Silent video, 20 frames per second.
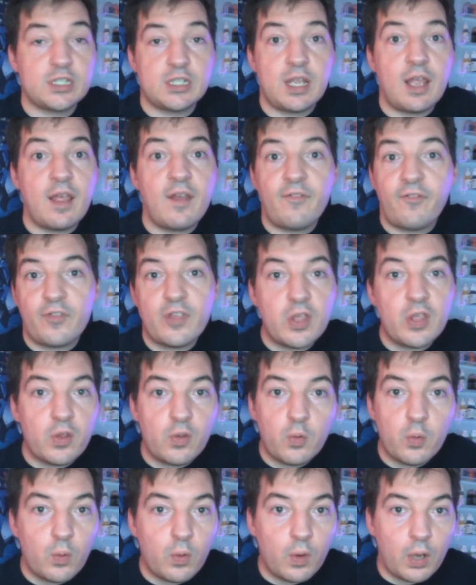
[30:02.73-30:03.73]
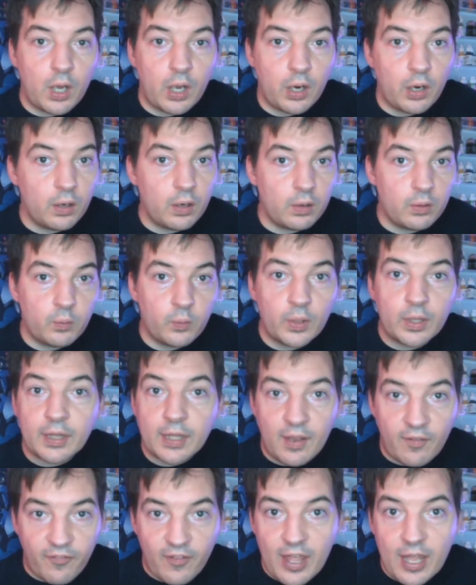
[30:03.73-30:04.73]
if you are
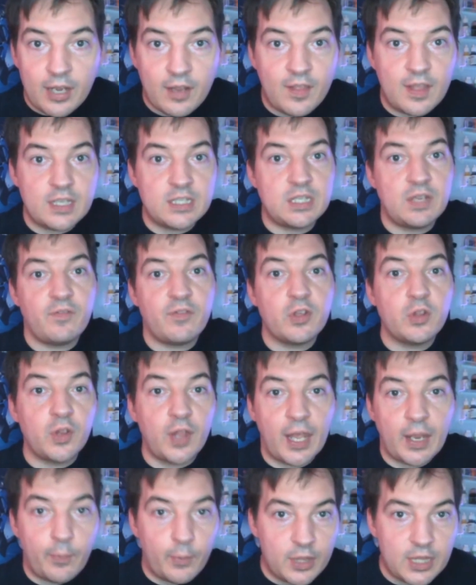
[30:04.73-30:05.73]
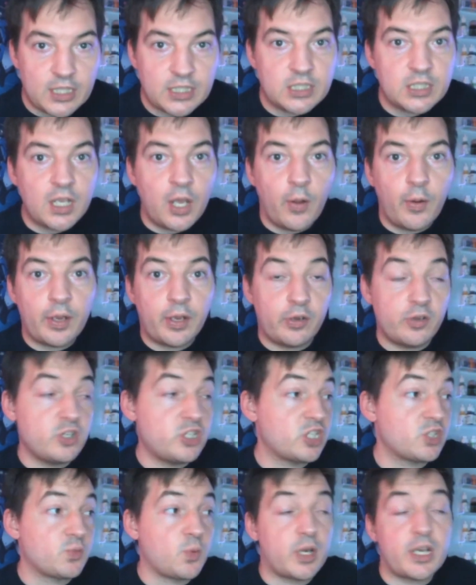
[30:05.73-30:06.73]
really a fan of this, if you like where this is going, or you
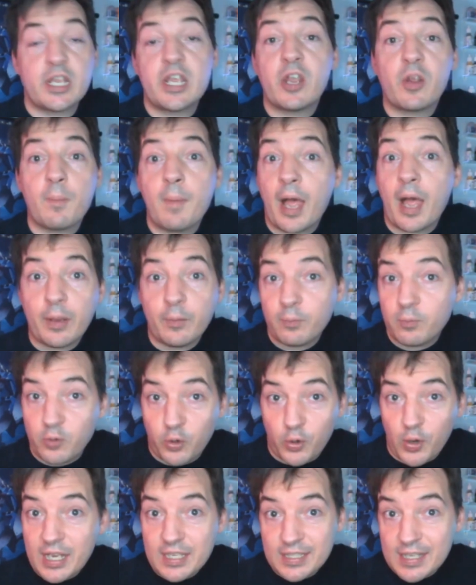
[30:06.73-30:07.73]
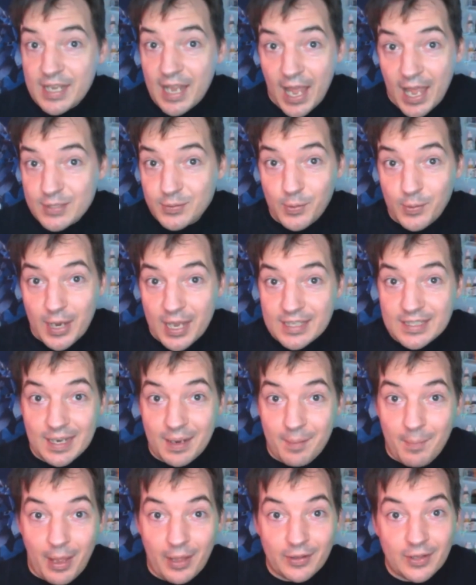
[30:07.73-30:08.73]
just want to hear my crazy ass
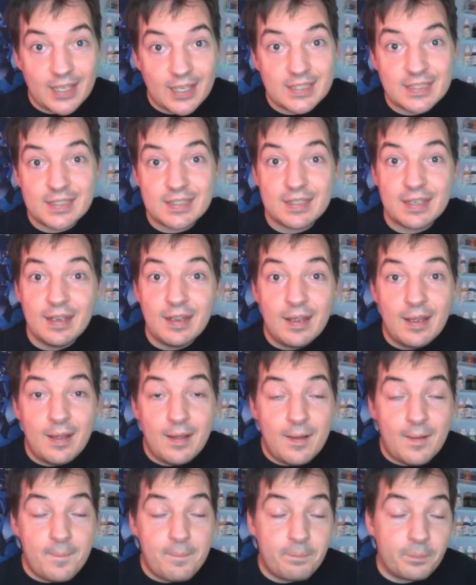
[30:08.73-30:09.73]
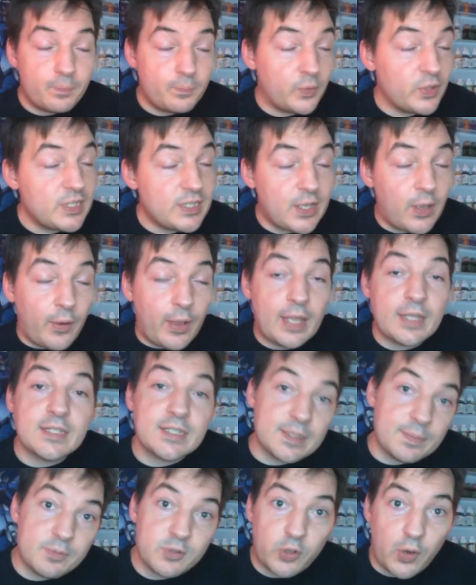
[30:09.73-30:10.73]
ranting about lists, please go ahead
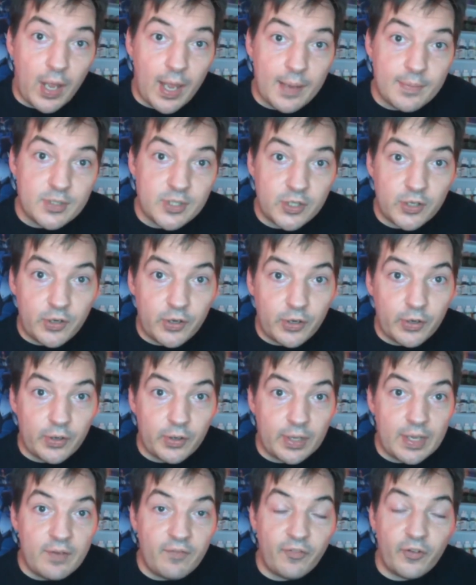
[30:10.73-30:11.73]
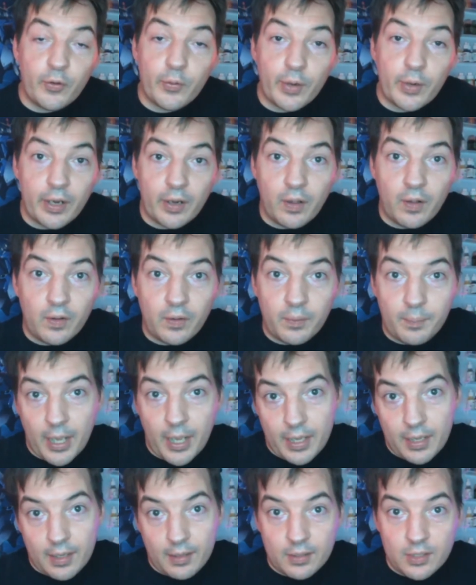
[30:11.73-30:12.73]
and subscribe so you're infoed on all
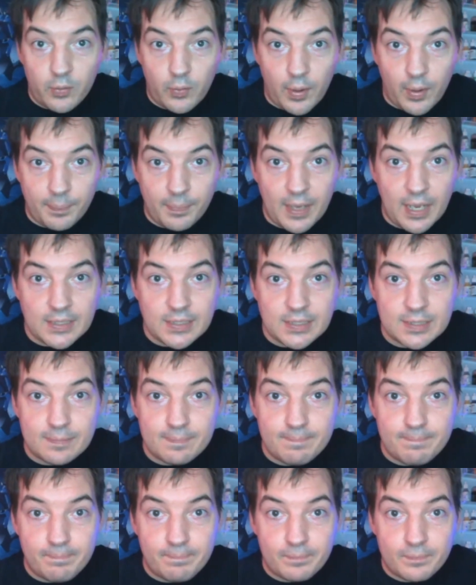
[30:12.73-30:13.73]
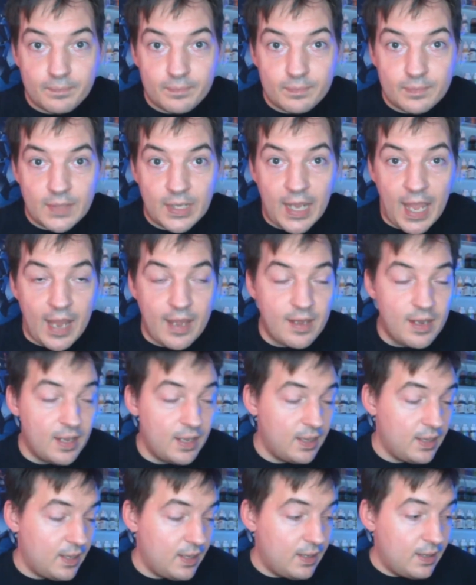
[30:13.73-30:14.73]
my new updates. Again,
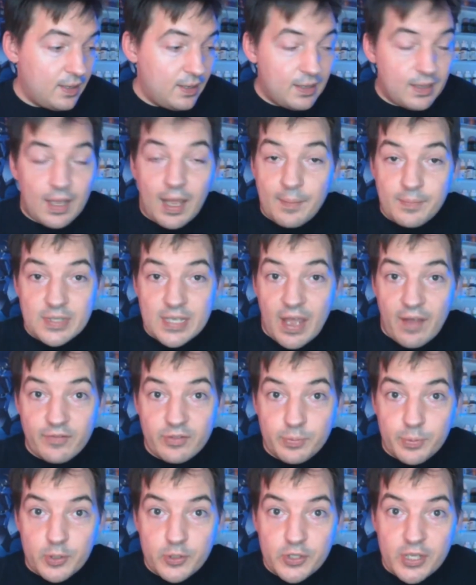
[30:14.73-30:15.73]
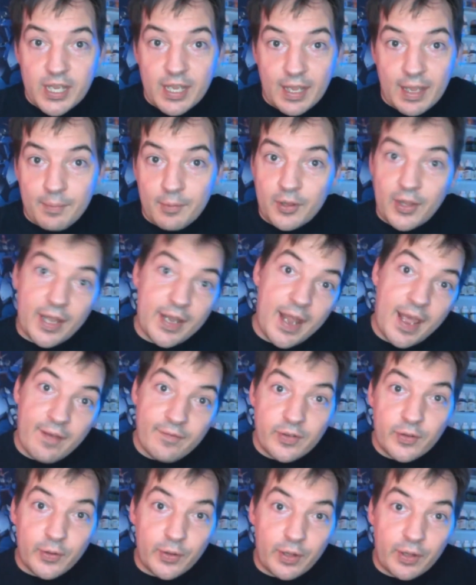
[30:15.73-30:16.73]
I'm Savage Bruski. I'm glad to
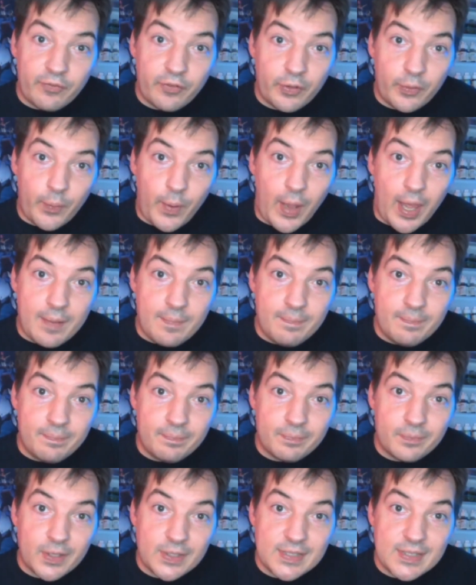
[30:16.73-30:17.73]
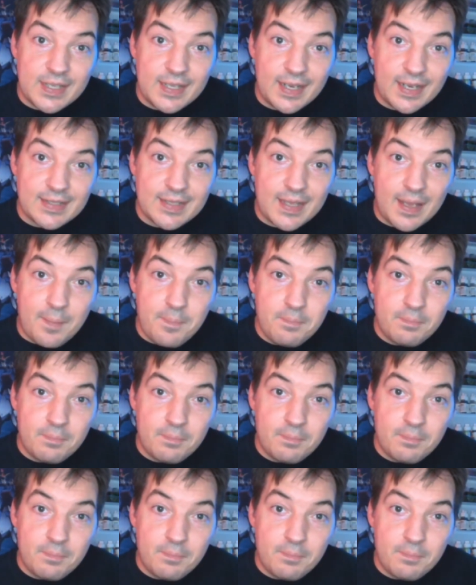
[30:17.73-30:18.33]
have you along for the ride. I'll see you next time.